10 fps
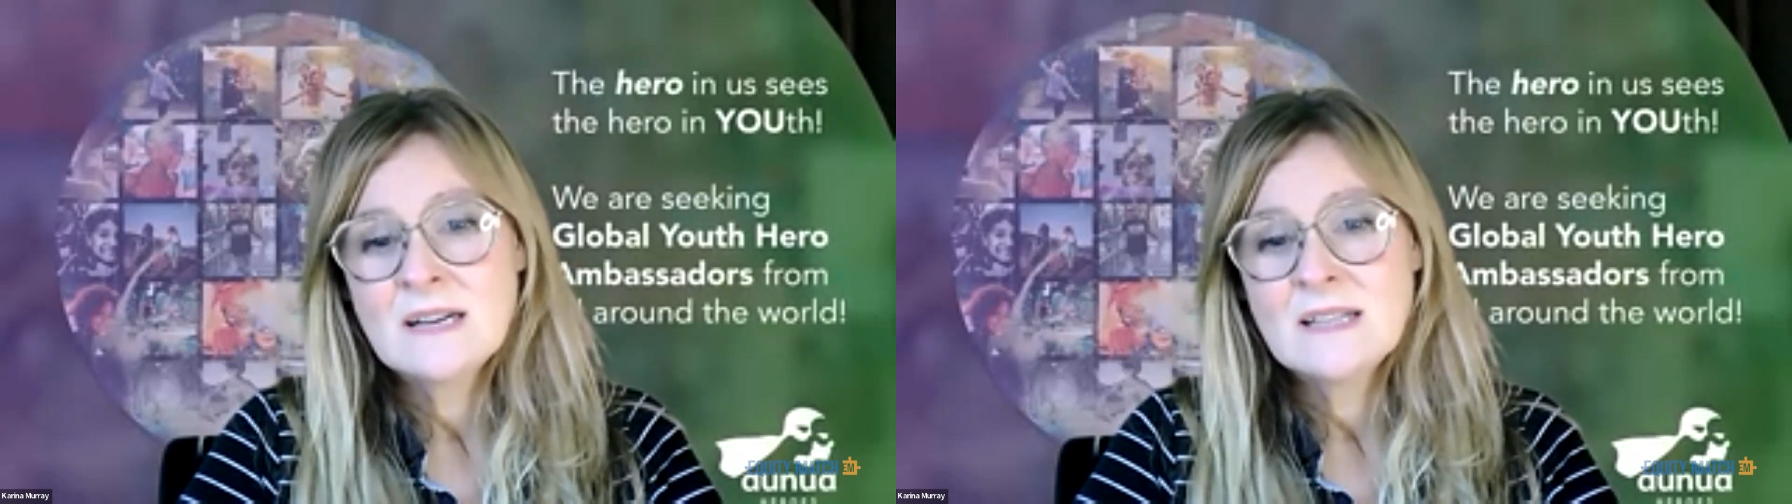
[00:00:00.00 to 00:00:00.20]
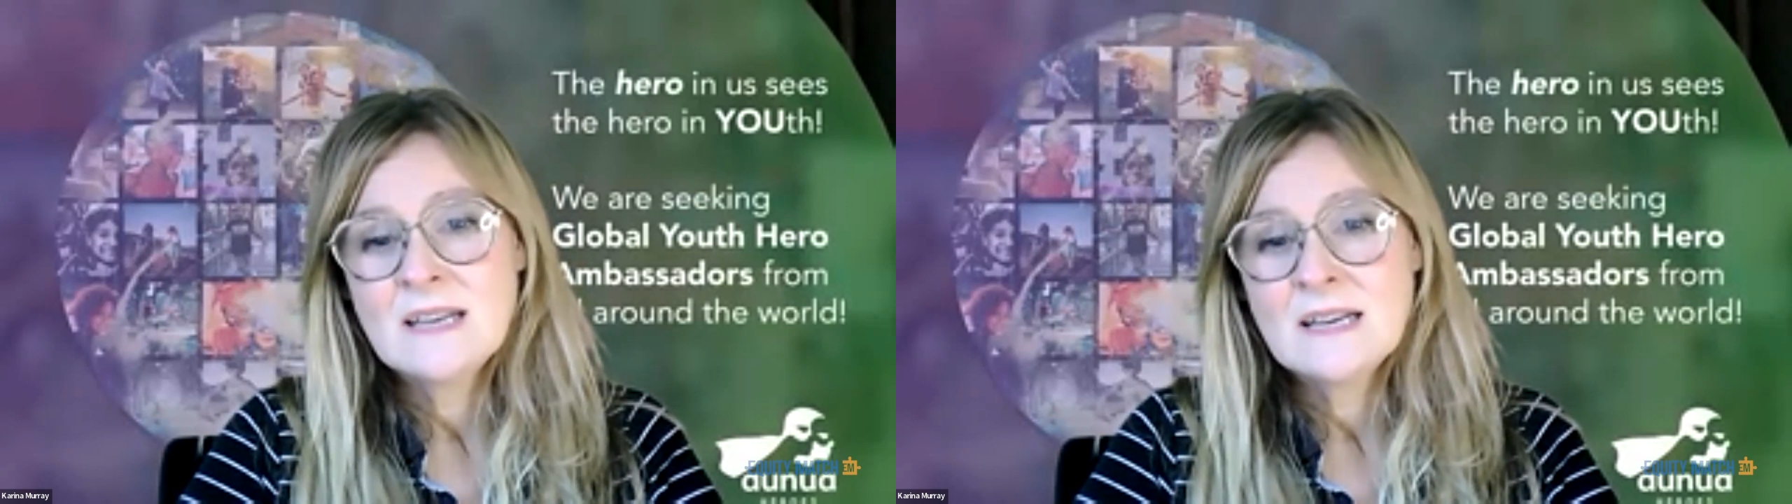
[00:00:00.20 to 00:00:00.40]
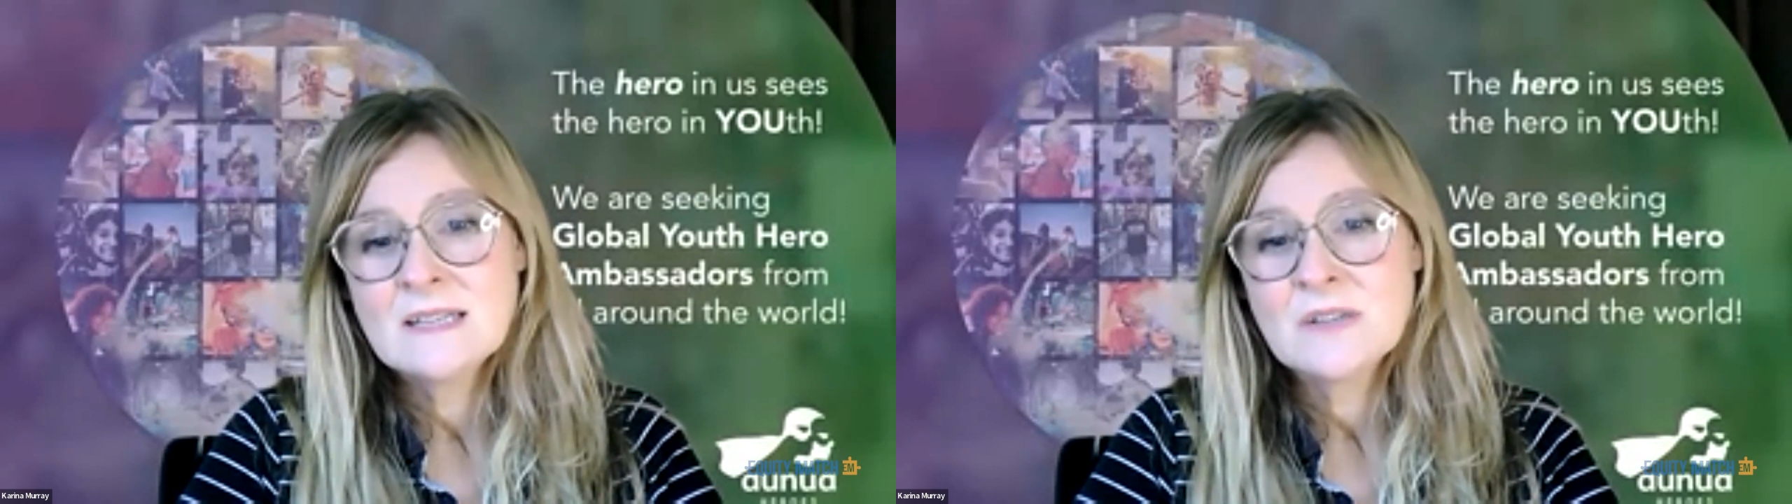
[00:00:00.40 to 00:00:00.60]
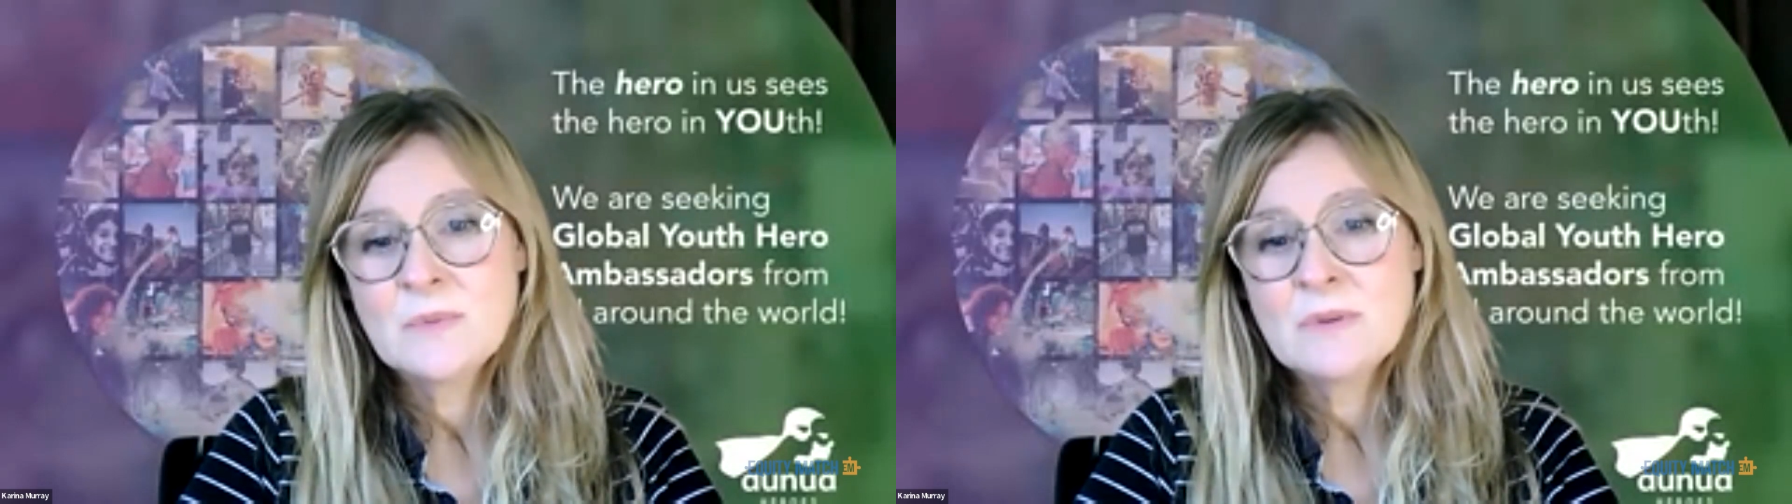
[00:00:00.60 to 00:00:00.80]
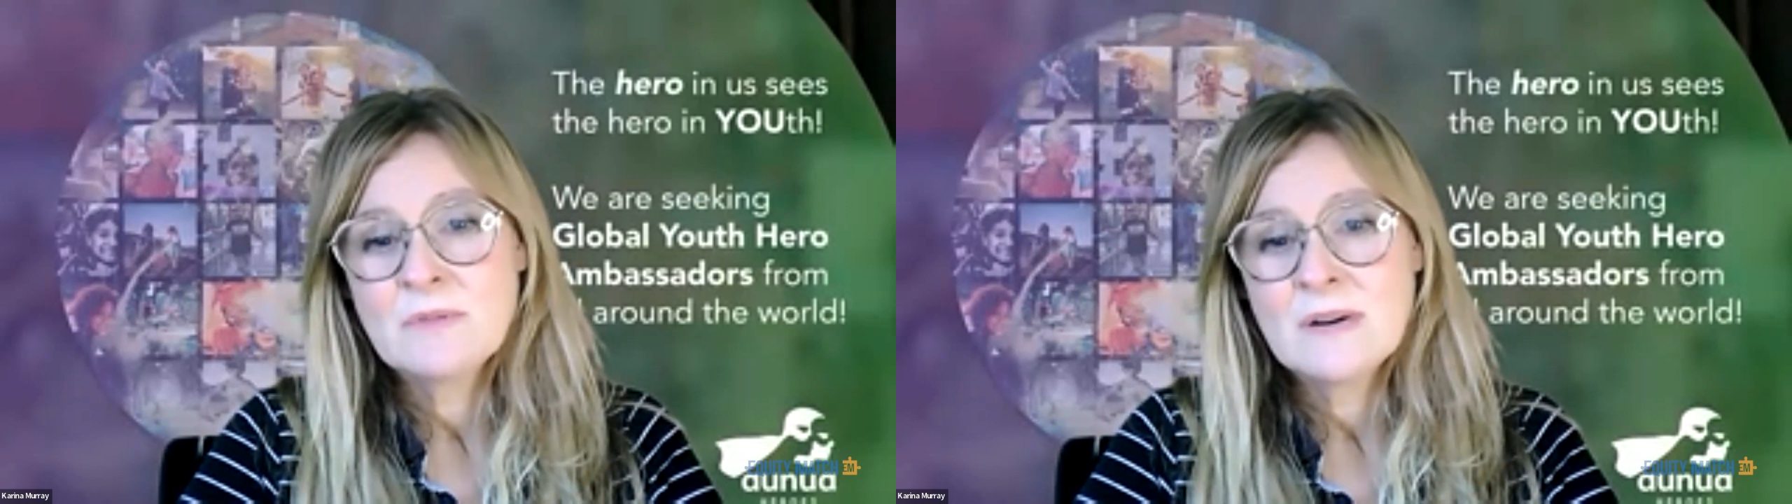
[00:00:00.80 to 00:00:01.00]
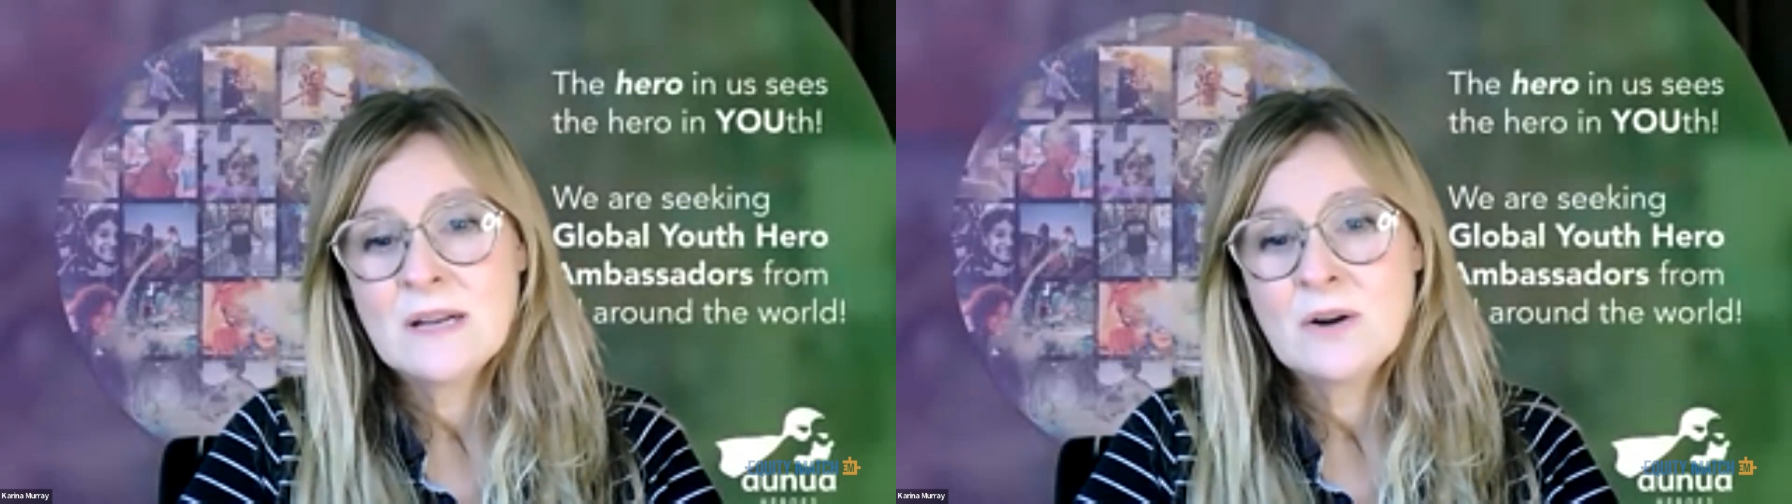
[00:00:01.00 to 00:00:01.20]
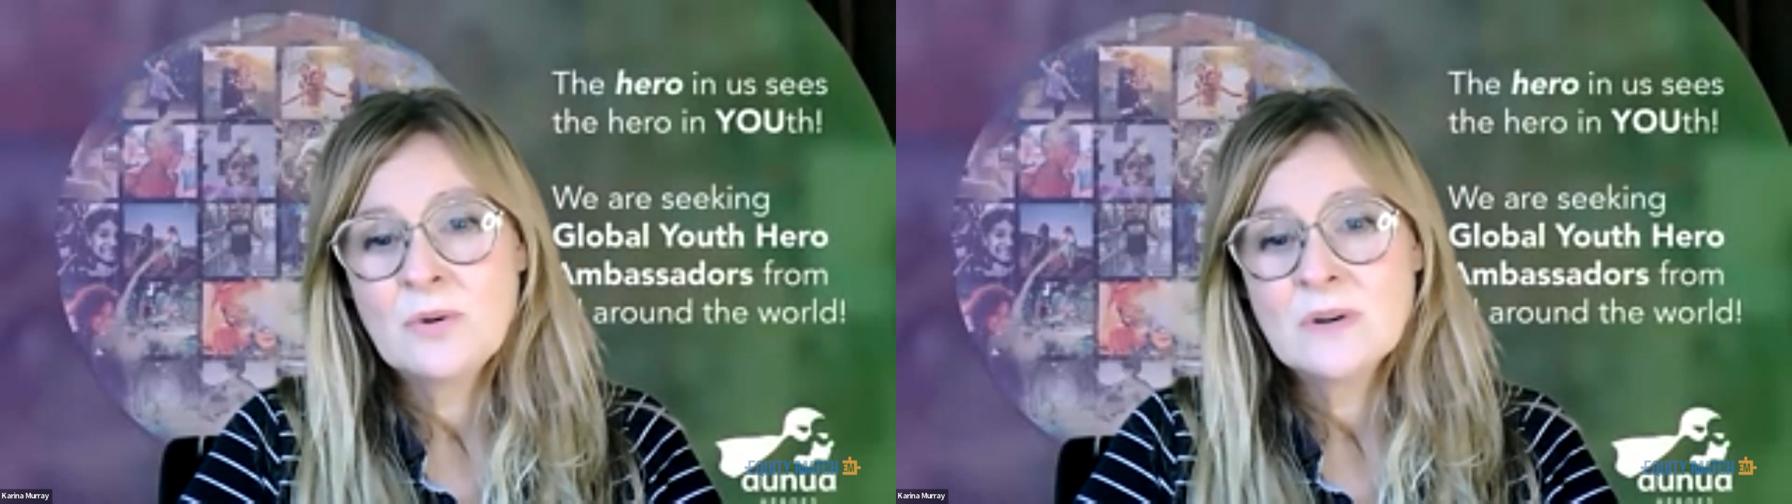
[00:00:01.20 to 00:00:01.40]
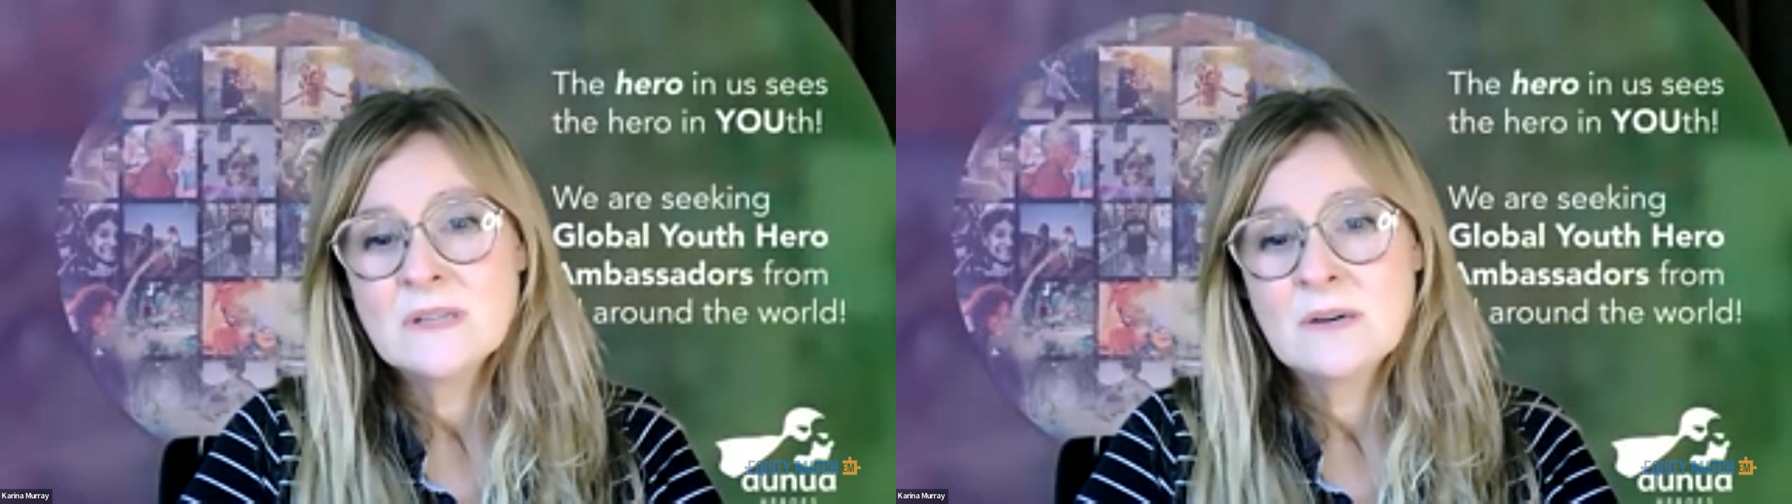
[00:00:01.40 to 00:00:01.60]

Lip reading: of things is going to be really awkward.